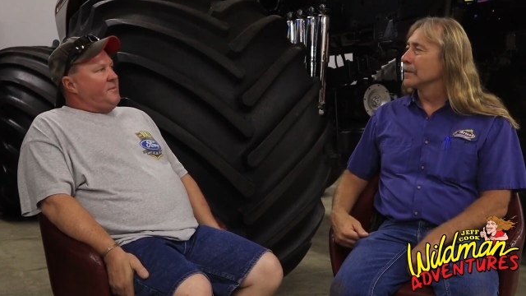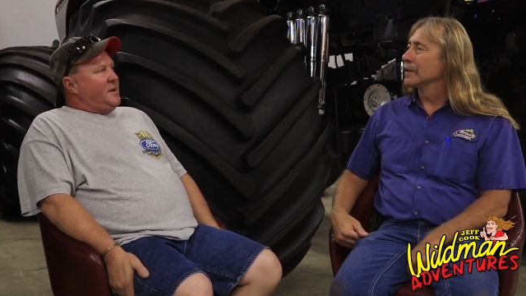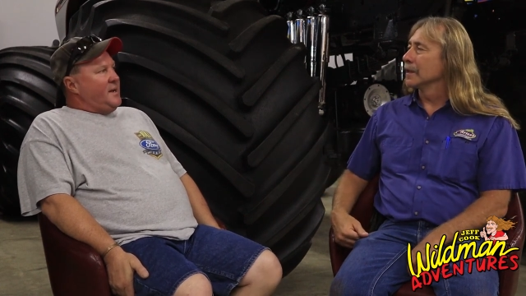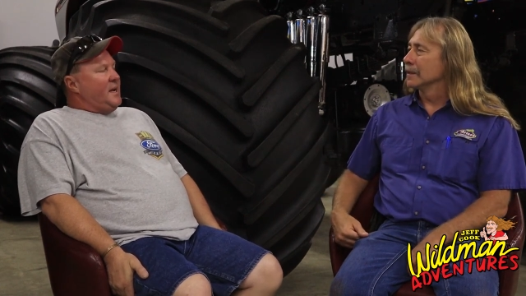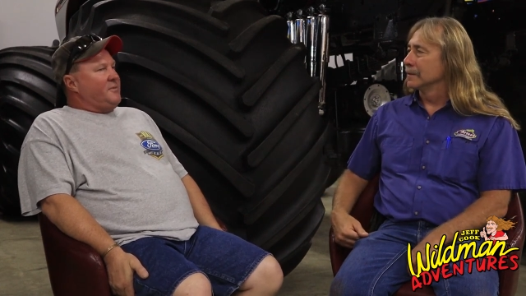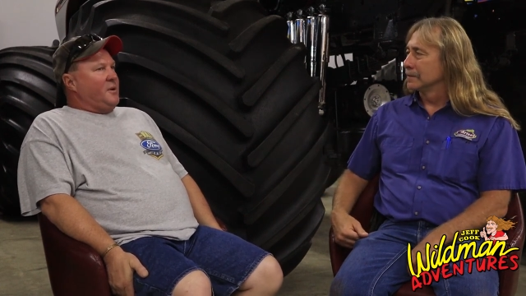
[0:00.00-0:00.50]
Speaker 1: I've okay.
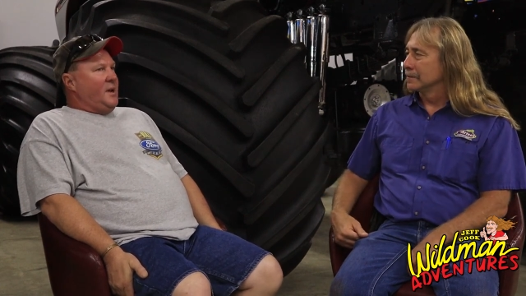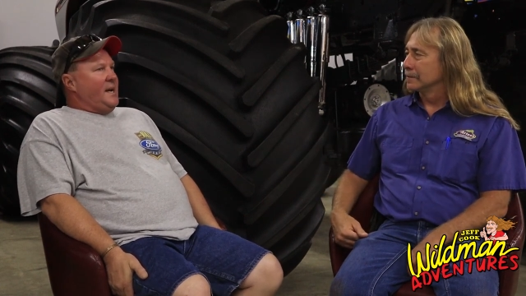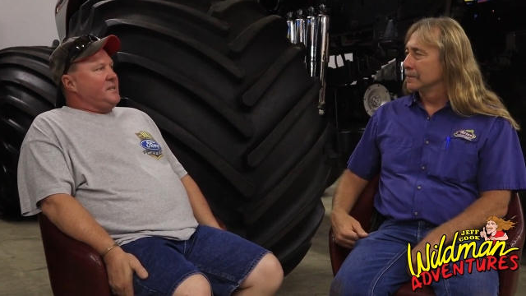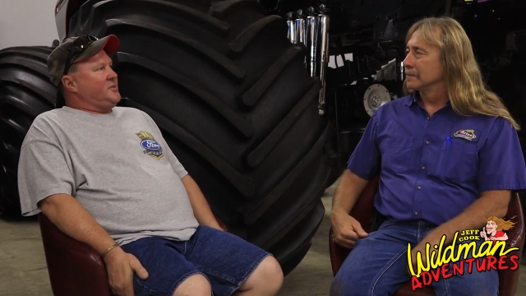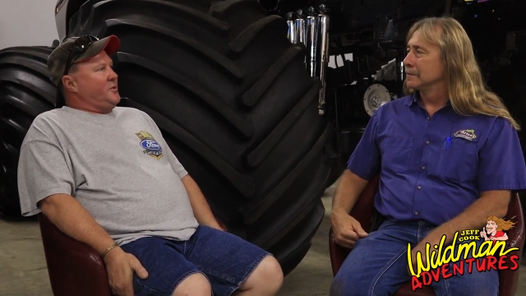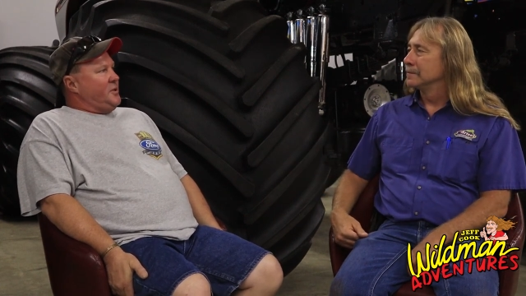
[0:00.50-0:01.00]
done that for the
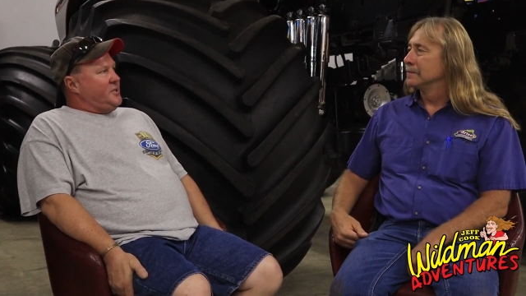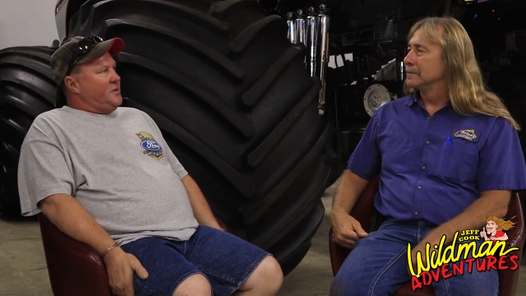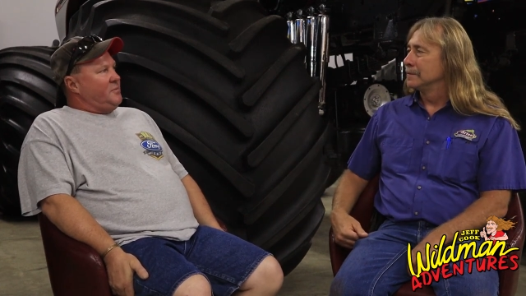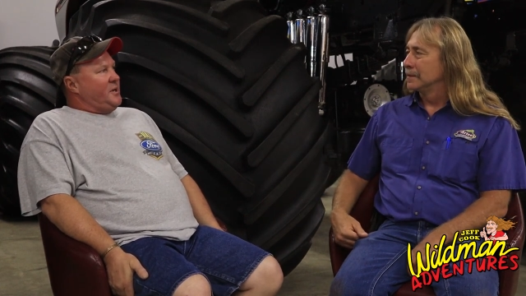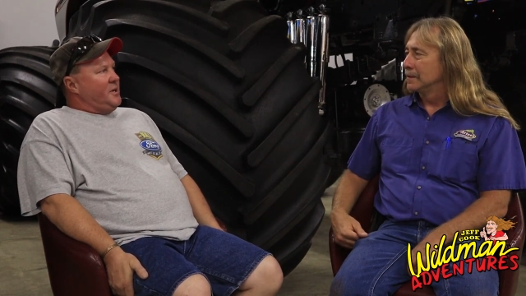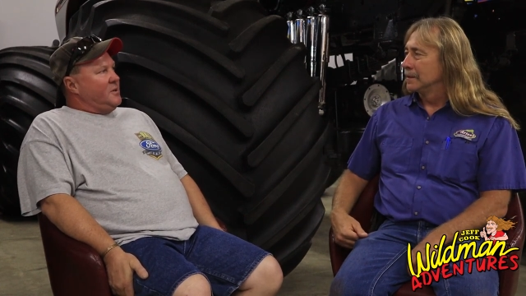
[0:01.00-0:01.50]
last 30
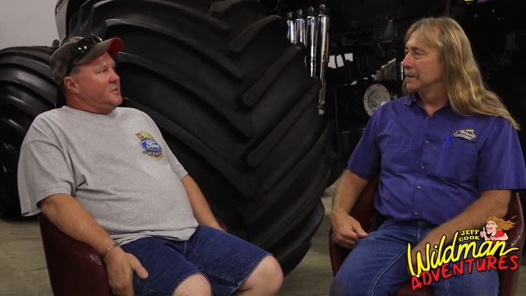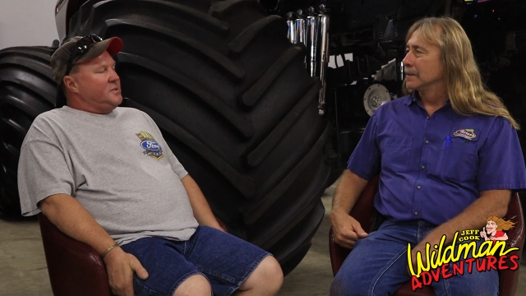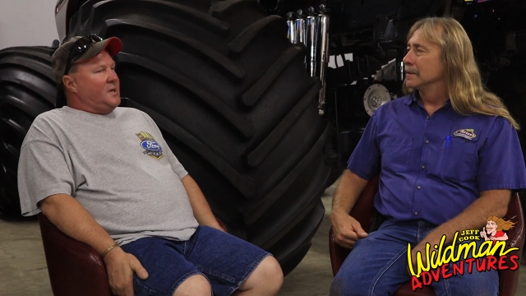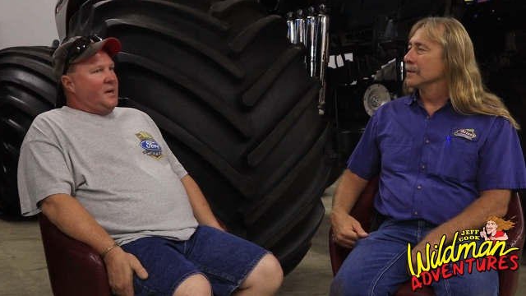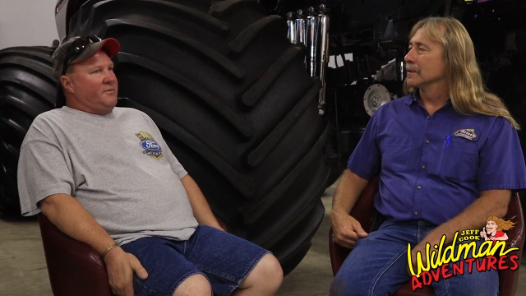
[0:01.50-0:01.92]
some years.